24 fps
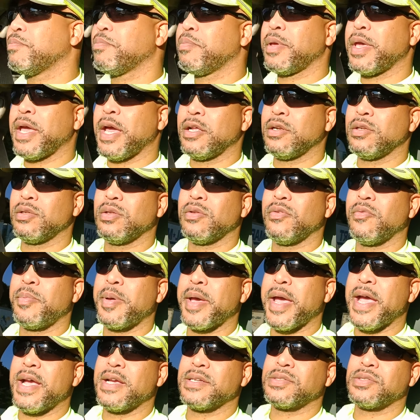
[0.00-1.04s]
panel of
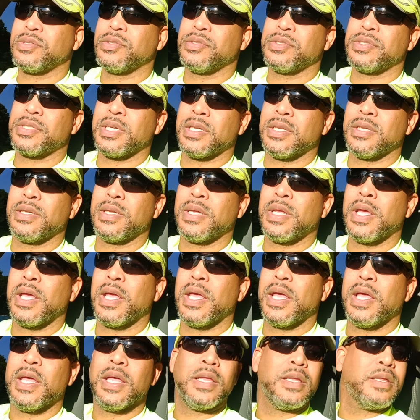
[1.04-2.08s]
pastors,
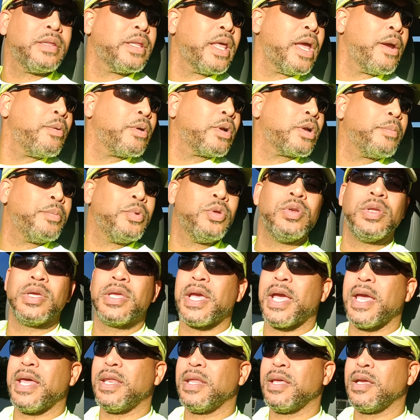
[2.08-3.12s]
and they were
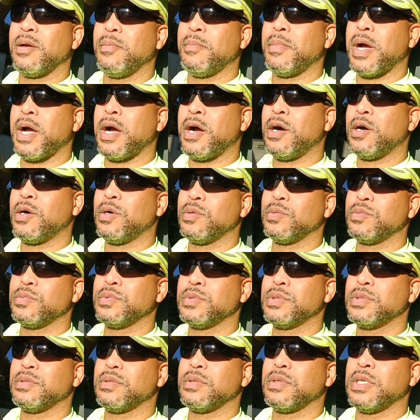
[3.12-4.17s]
communicating about,
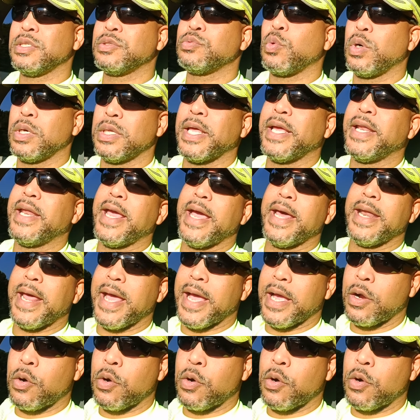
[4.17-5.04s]
this one lady had a